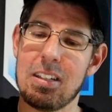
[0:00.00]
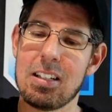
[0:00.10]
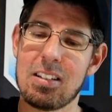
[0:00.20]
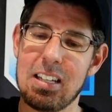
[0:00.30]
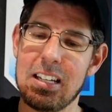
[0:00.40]
So you
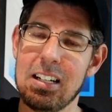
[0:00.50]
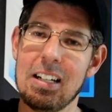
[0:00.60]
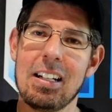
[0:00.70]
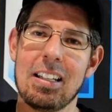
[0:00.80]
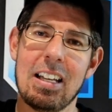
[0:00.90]
can see
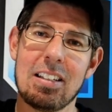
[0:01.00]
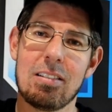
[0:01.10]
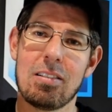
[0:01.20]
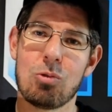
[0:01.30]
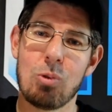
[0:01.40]

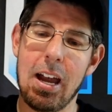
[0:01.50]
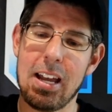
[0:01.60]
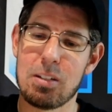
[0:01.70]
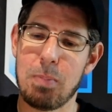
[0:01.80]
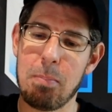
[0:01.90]
that
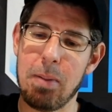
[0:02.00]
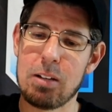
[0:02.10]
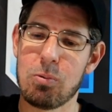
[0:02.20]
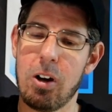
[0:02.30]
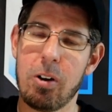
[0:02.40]
drag has been
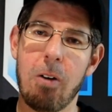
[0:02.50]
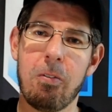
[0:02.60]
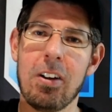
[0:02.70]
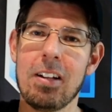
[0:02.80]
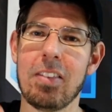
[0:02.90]
backed right
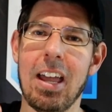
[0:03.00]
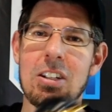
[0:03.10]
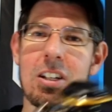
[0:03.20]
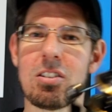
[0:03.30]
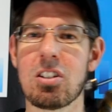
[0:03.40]
off,
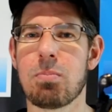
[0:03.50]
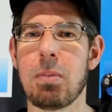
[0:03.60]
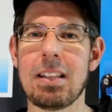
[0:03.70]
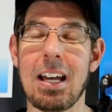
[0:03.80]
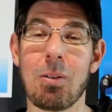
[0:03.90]
and you can just
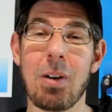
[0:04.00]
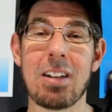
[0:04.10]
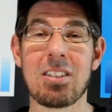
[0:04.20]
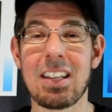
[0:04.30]
spin that around.